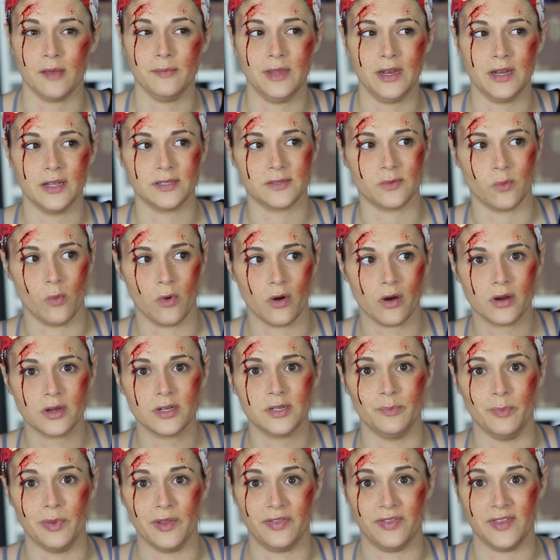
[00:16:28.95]
I mean, it's
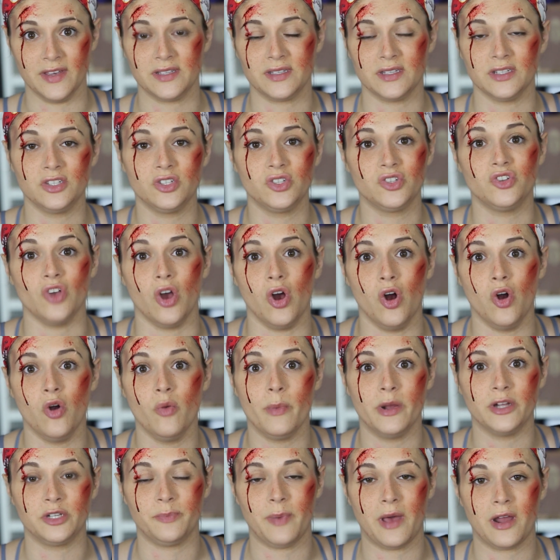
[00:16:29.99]
worked, but this is so
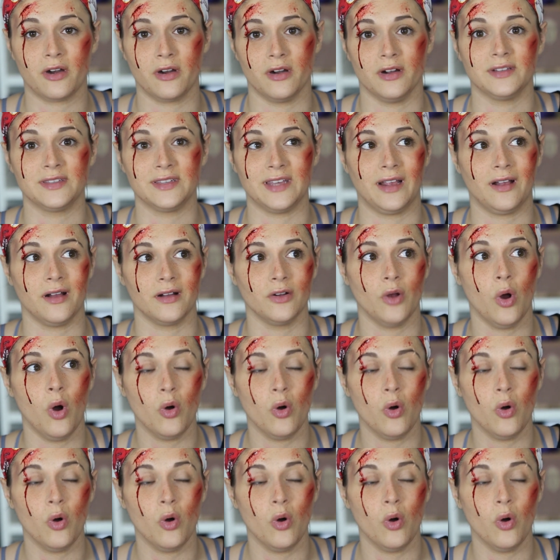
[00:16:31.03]
much better. It's like a